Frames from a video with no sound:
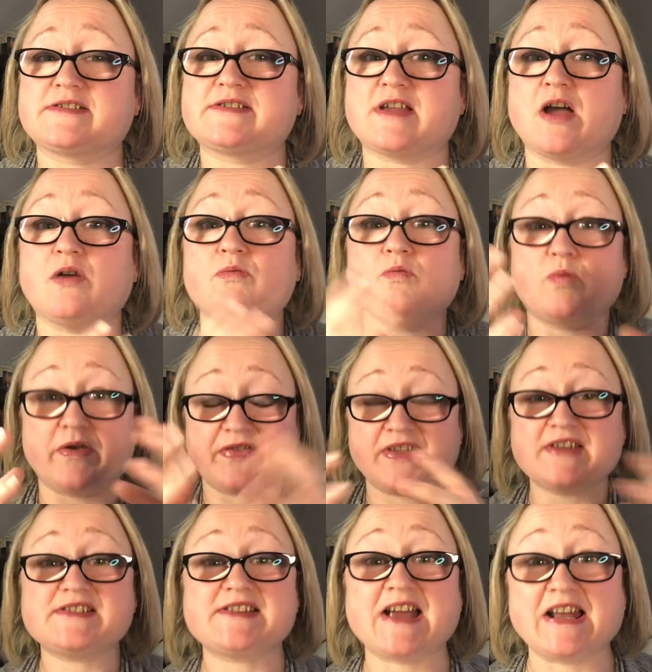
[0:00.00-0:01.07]
So with
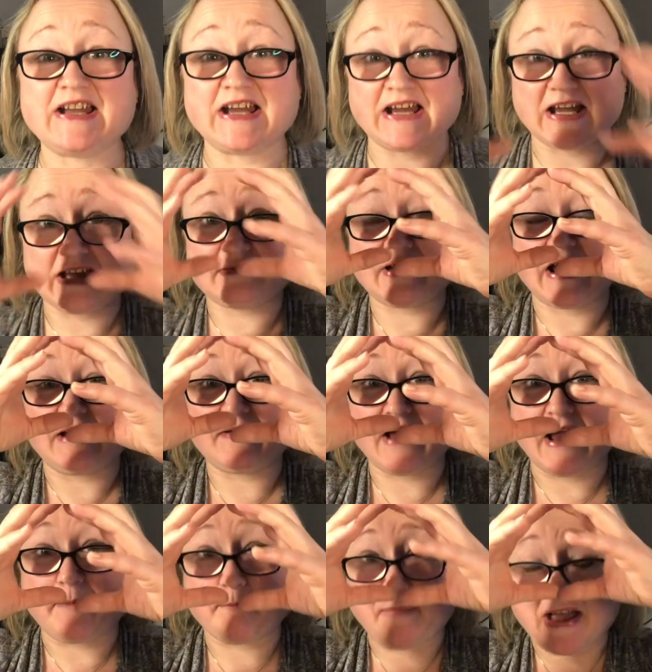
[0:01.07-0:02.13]
this technique,
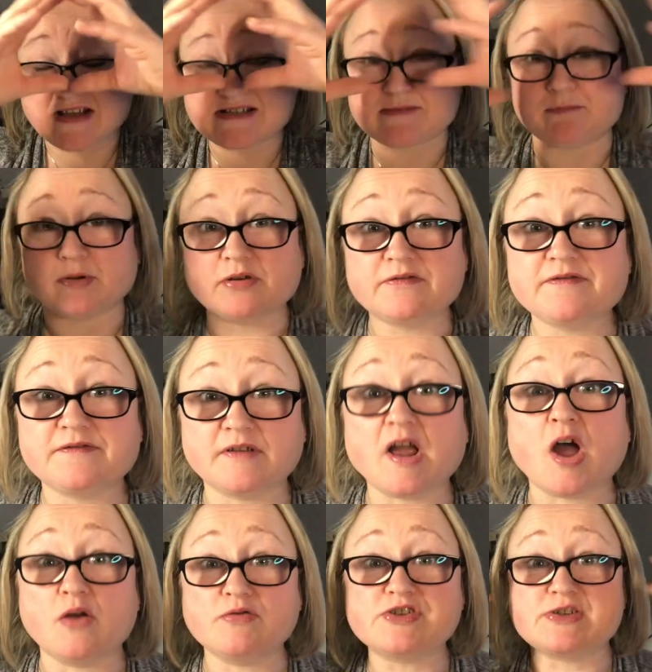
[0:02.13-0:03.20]
it makes the blood
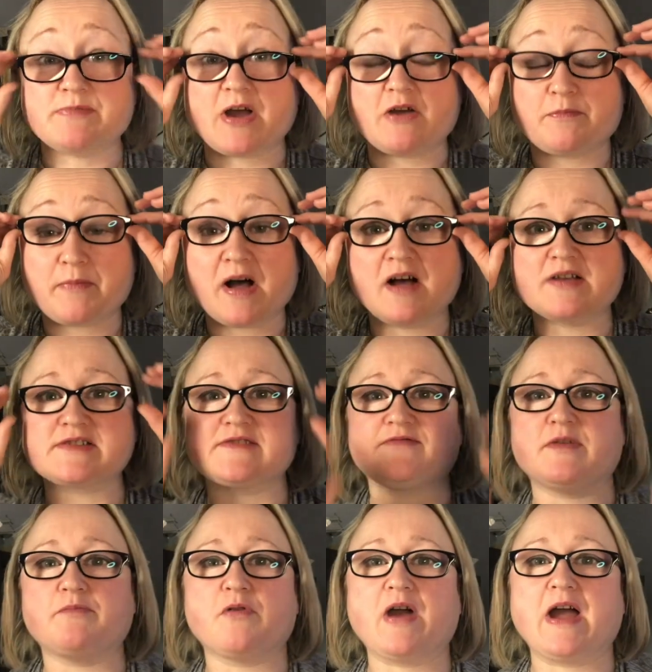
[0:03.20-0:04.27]
flow to both parts of
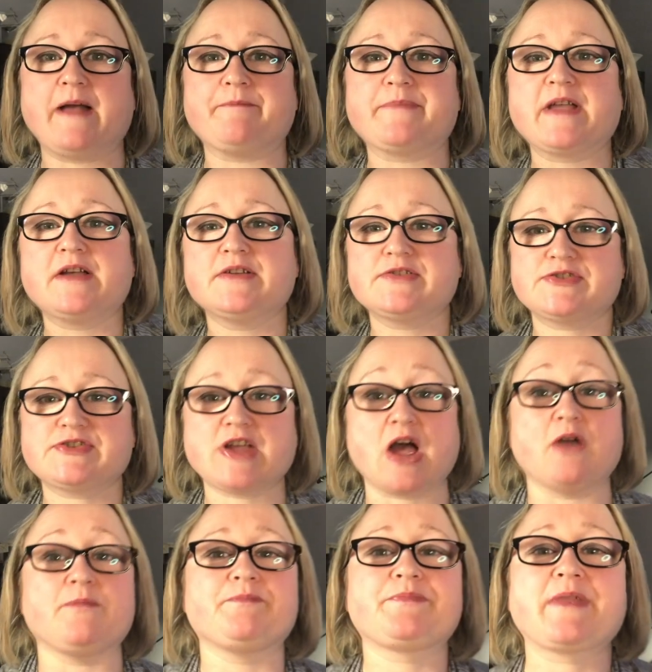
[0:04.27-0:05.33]
your brain. So
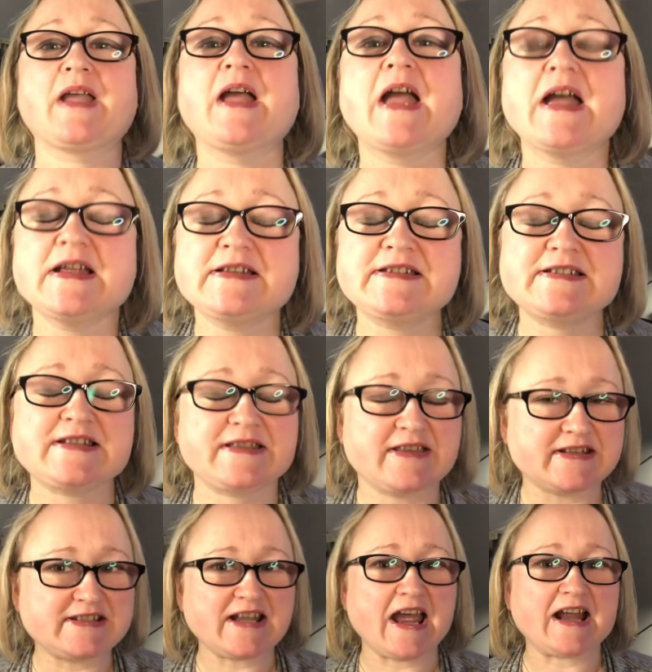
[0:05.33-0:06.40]
the
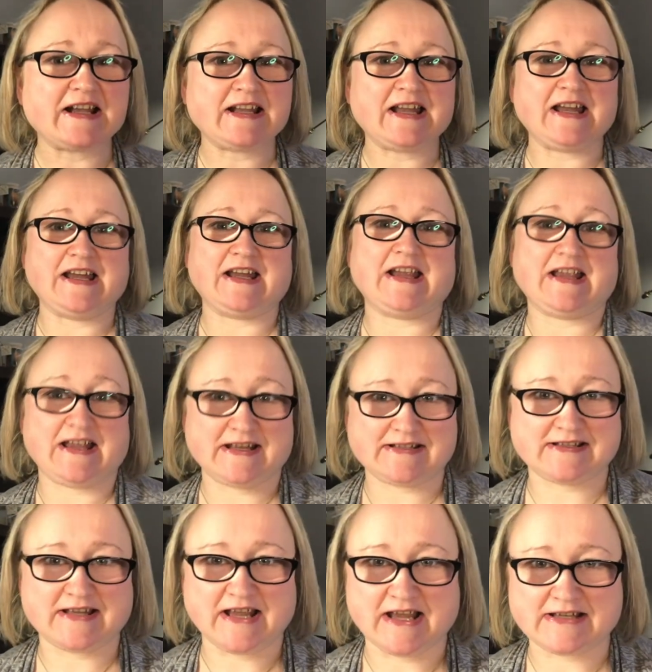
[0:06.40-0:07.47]
technique is
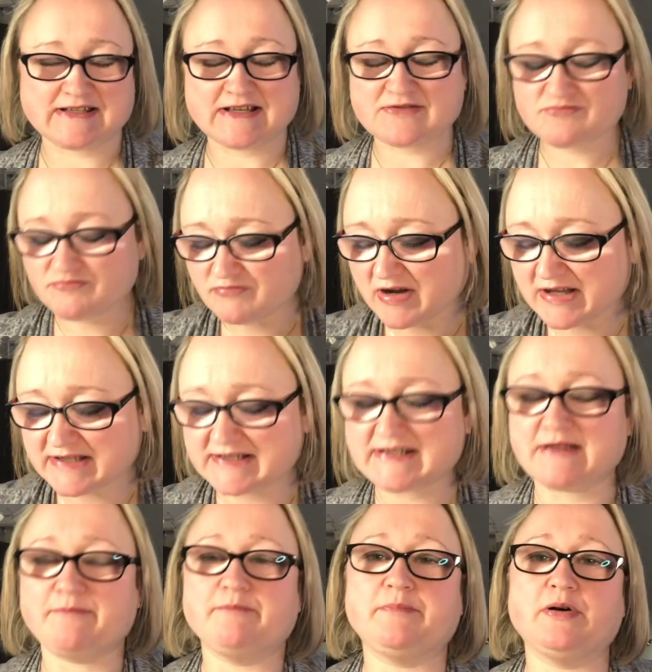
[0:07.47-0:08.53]
this. It's really
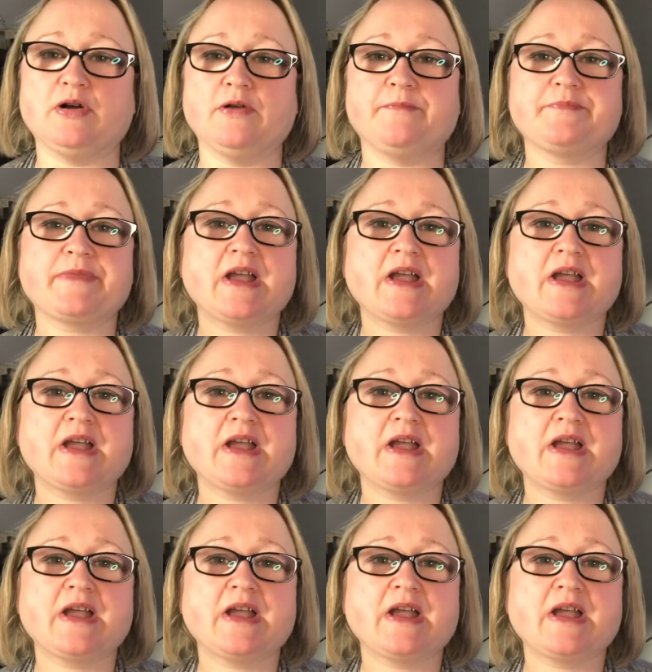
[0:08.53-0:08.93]
simple.